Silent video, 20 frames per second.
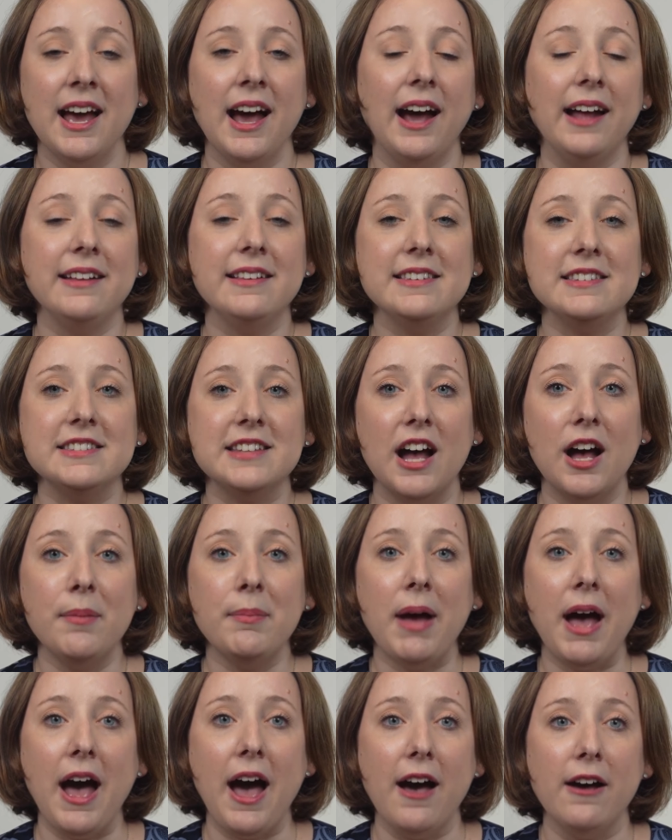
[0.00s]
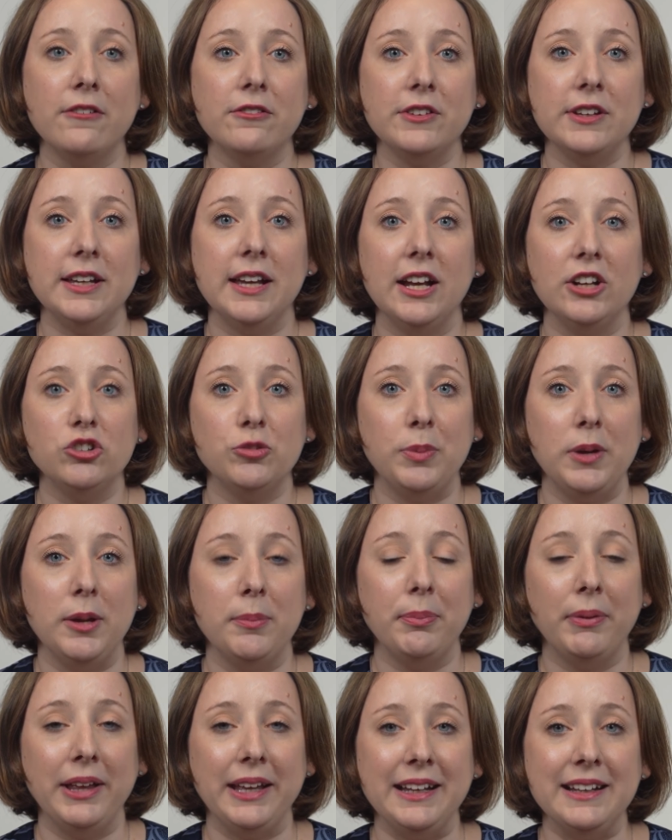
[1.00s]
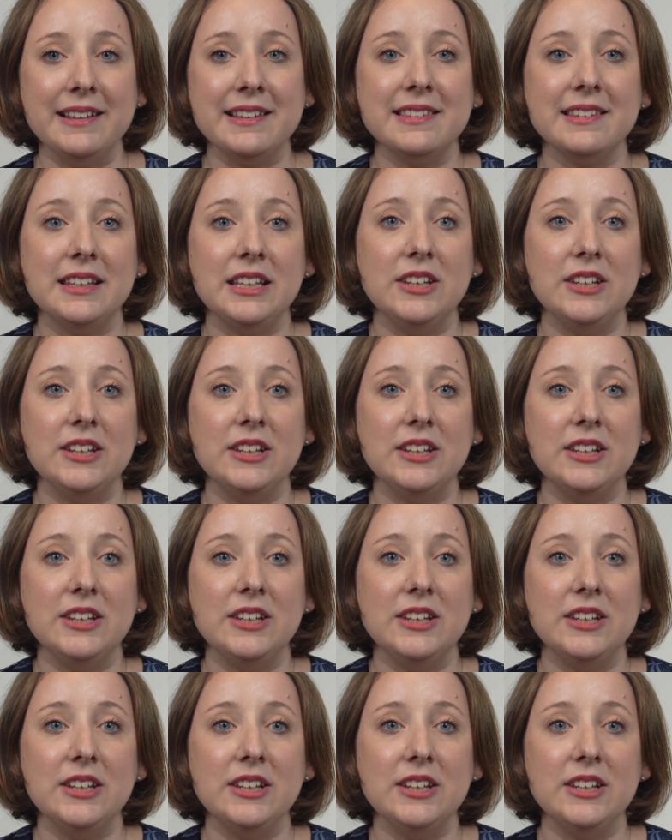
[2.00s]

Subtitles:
and some FEHB plans